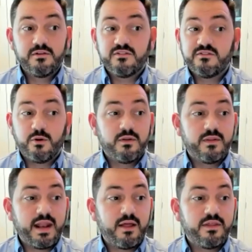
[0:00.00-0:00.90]
Just mm-hmm. throwing
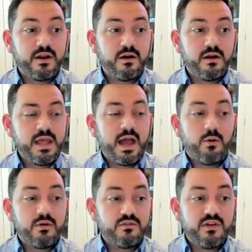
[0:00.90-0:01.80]
mm-hmm. that out there. I
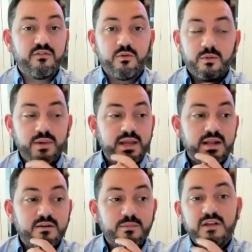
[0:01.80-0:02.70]
would definitely want to be
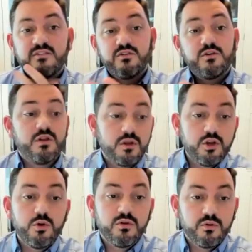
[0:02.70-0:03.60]
connected because the
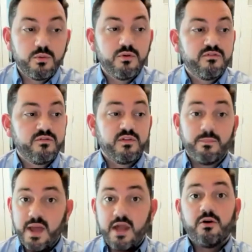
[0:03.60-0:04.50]
newer the roof, the
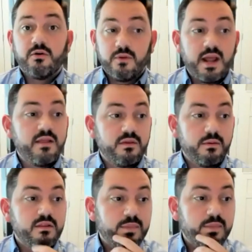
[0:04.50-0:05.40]
better, right?
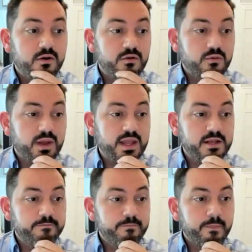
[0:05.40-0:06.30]
The the better the
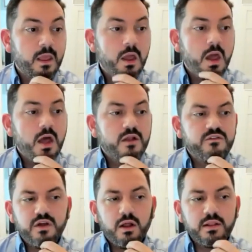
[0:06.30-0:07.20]
rate.
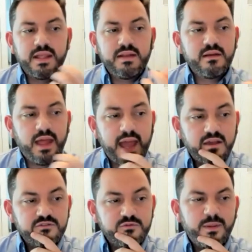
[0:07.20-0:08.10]
Do you Linda
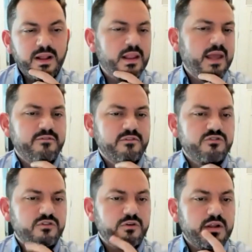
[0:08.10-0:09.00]
asks, what about life
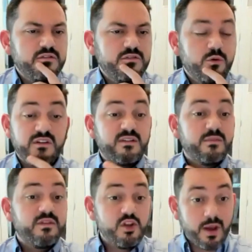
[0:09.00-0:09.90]
insurance? Or is that
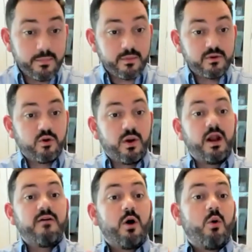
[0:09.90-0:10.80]
something that you might be able to create a,
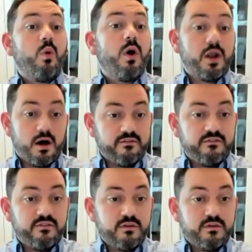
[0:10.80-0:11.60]
a one off